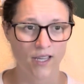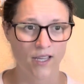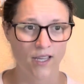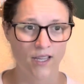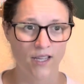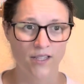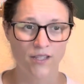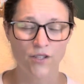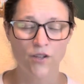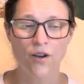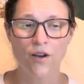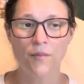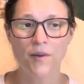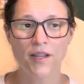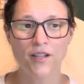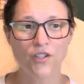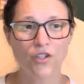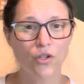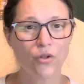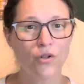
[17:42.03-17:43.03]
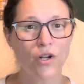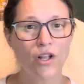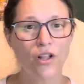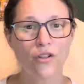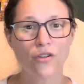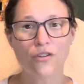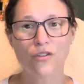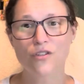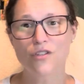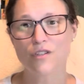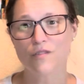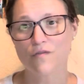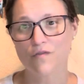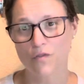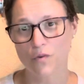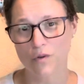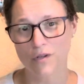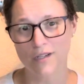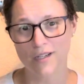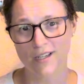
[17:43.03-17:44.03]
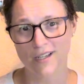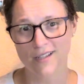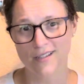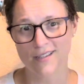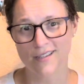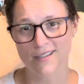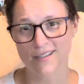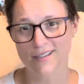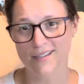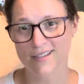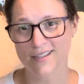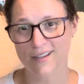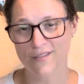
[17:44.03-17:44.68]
And so I made $2.49